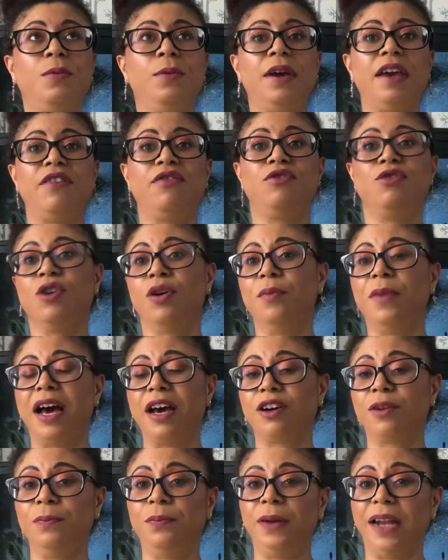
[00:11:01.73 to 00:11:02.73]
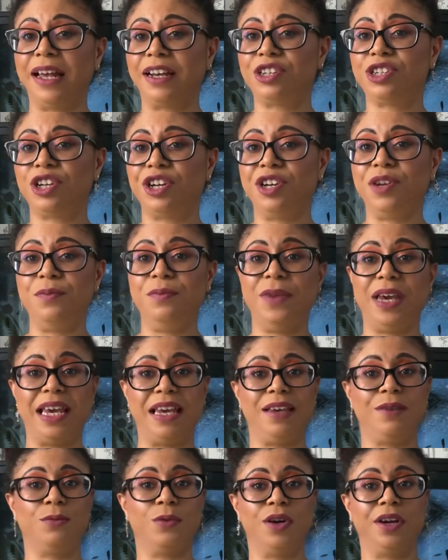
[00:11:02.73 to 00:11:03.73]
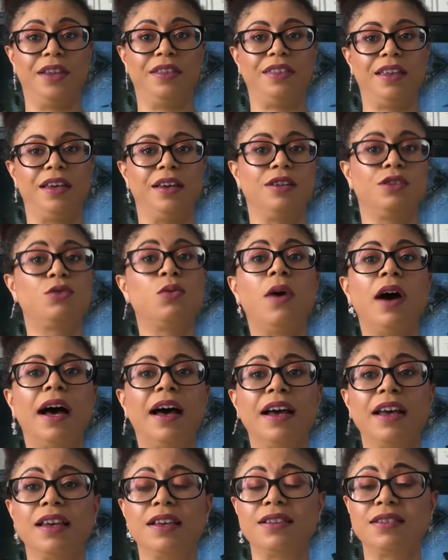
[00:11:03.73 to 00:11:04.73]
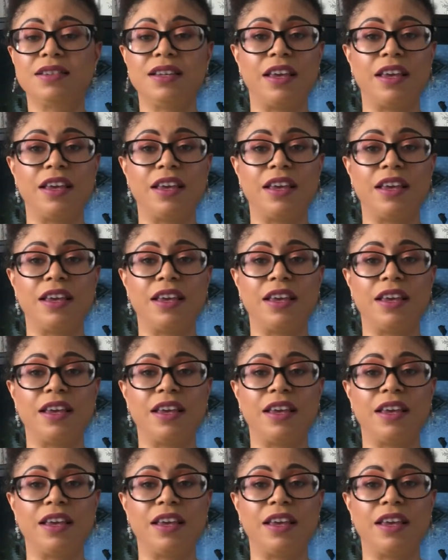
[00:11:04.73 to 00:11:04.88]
if you're my complexion, you may want to think twice.